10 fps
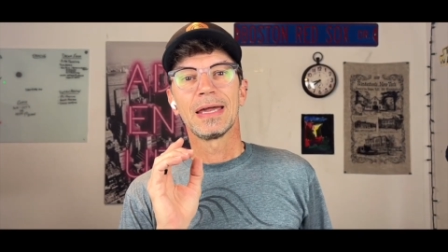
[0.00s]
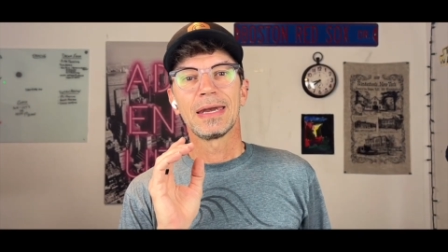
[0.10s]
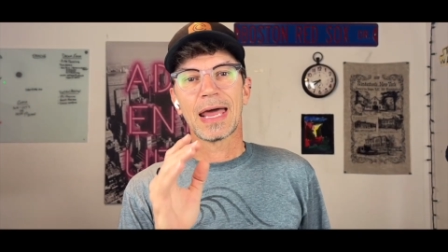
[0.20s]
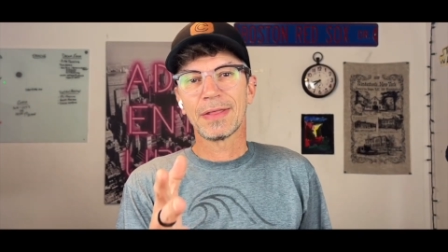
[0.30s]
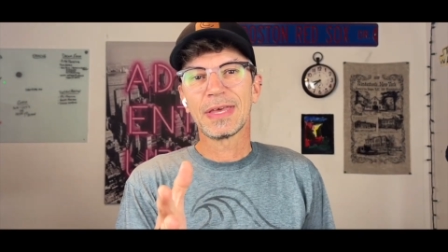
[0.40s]

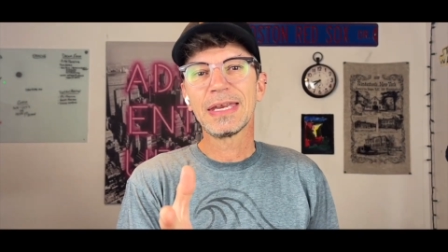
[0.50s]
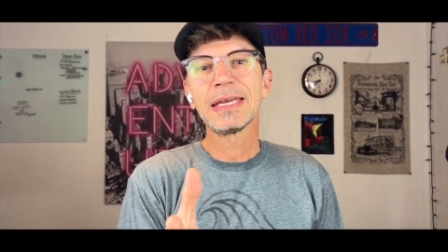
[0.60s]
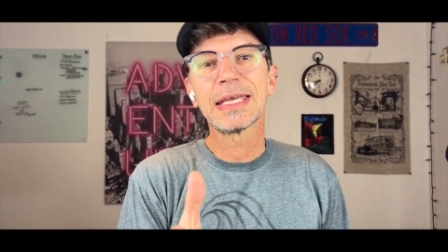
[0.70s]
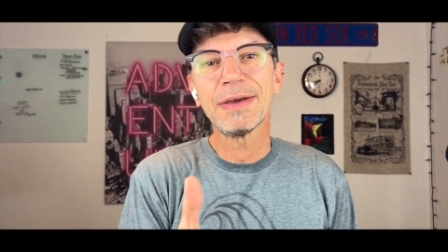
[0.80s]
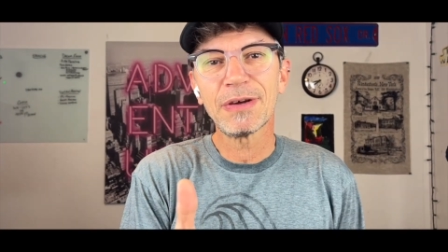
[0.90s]
Now, they
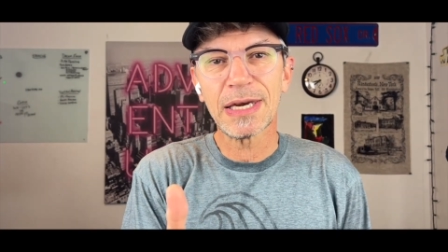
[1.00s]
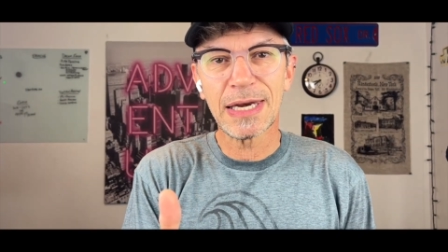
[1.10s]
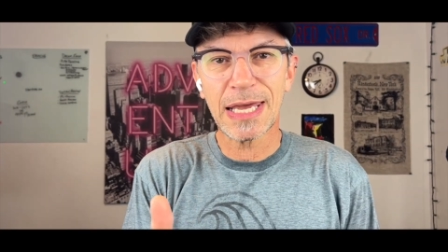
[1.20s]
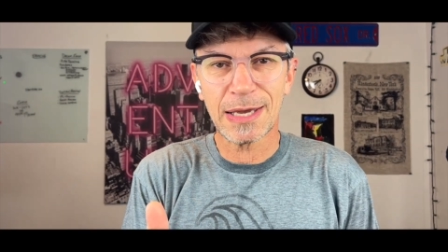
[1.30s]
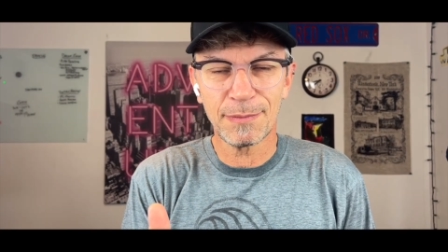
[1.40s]
didn't give it a
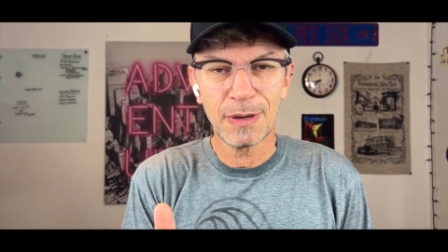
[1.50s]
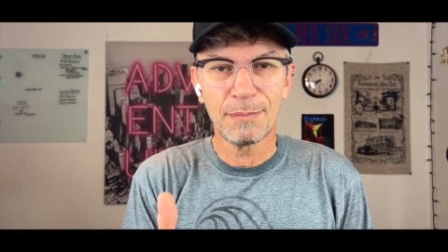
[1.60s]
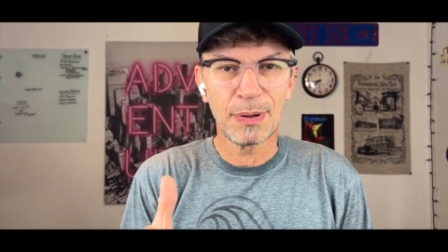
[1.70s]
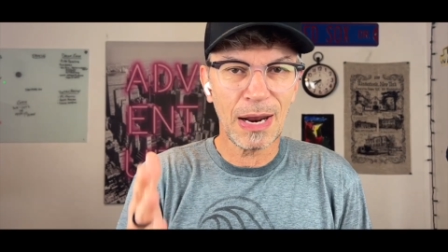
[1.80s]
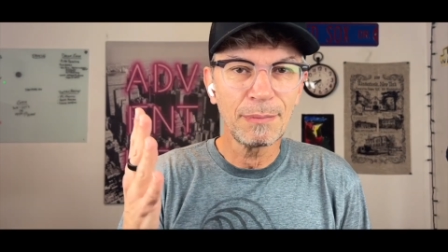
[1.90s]
name,
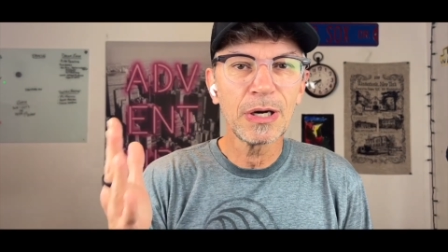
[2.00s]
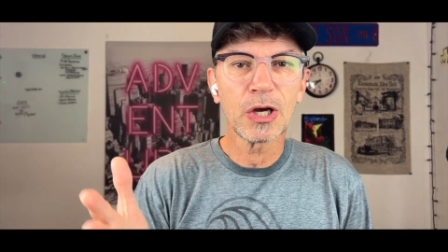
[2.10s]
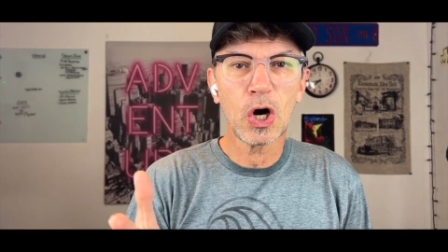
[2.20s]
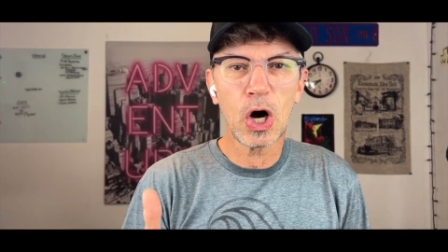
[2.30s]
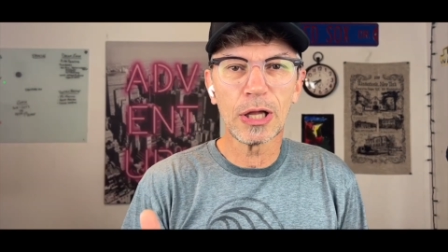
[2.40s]
but I'm going to
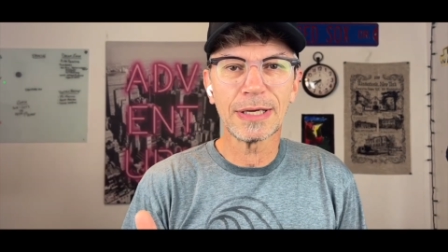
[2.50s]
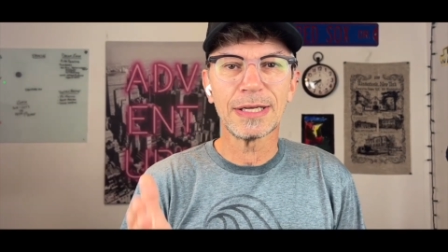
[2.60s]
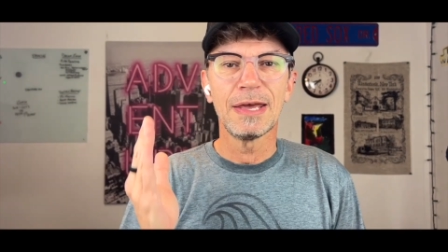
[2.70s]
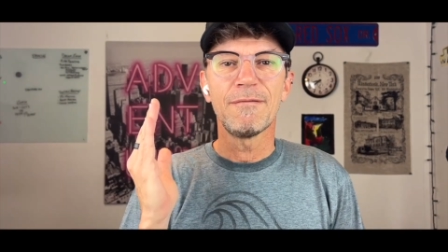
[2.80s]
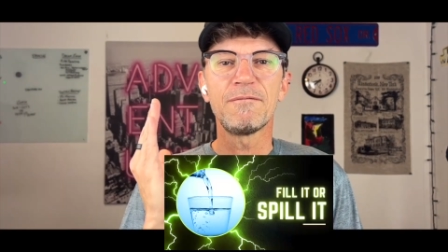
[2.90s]
call
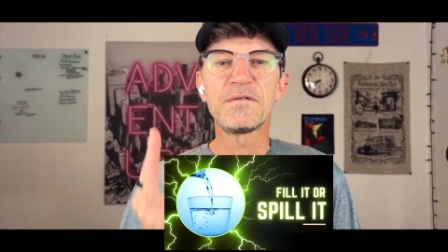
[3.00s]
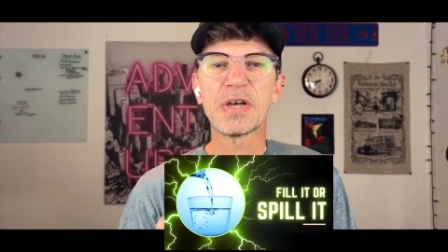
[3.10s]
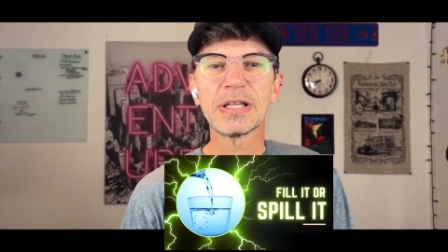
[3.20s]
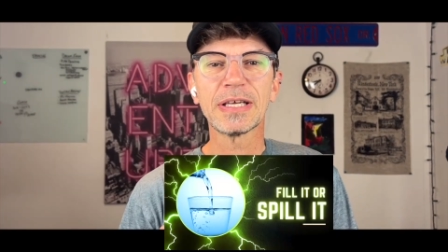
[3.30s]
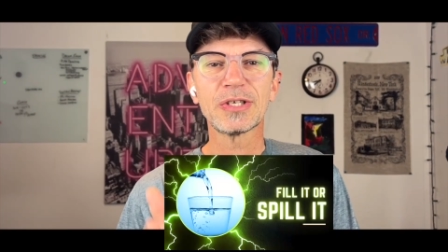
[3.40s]
it
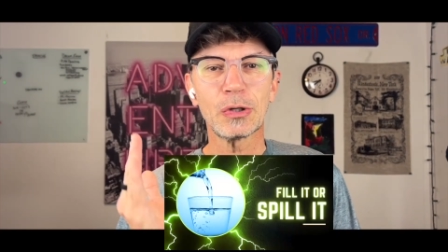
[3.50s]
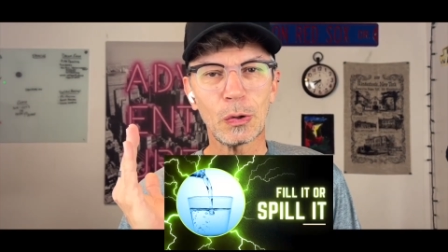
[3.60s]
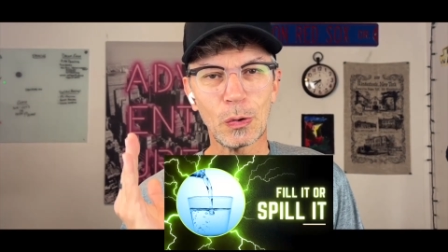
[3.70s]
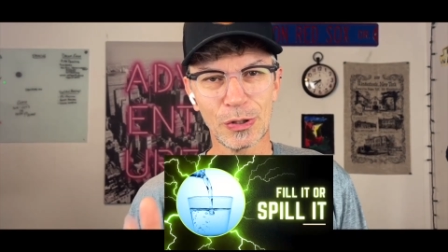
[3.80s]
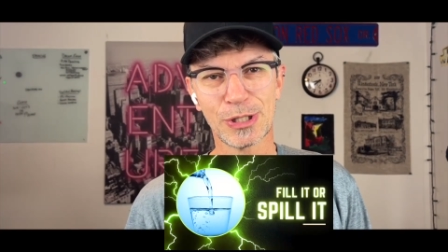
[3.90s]
Fill It
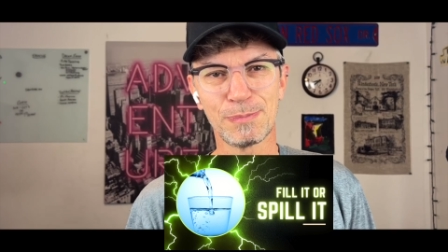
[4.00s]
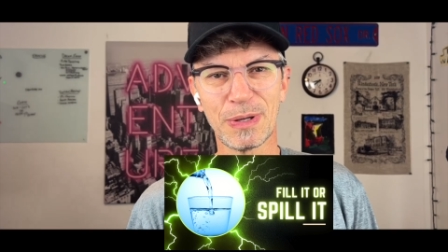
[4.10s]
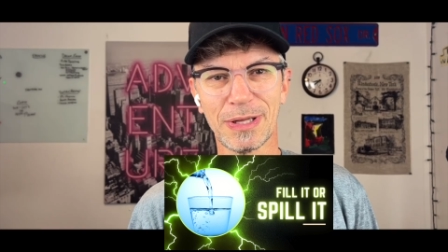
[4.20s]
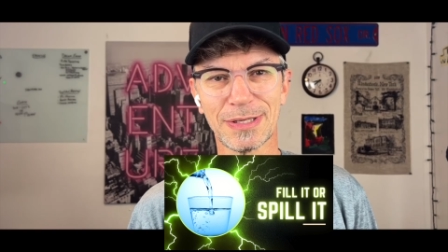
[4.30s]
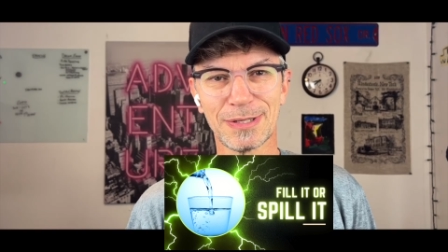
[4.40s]
or
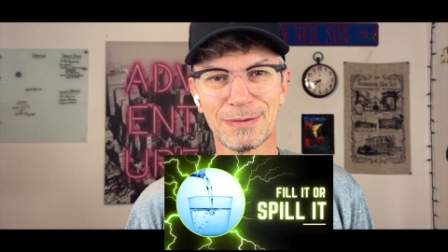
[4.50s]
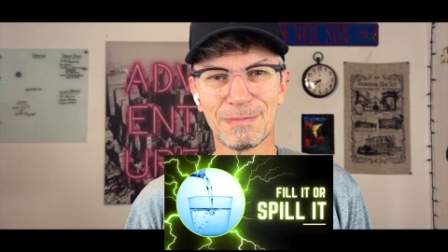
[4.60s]
Spill It.